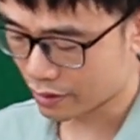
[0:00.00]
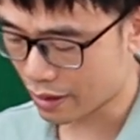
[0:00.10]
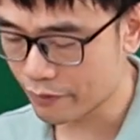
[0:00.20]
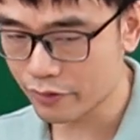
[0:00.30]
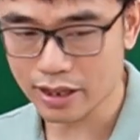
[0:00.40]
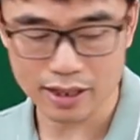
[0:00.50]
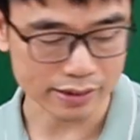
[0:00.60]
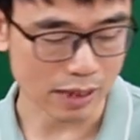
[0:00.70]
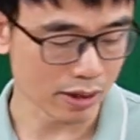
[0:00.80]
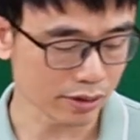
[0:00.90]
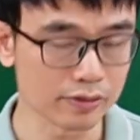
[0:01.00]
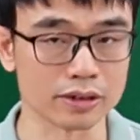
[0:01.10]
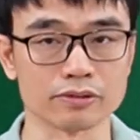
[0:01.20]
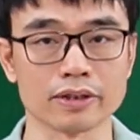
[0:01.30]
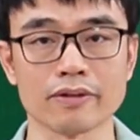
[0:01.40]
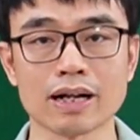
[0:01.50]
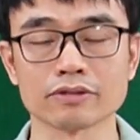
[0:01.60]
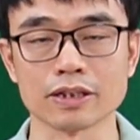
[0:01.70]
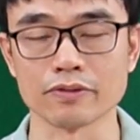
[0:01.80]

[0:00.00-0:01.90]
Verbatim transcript: MVLS directly to the router.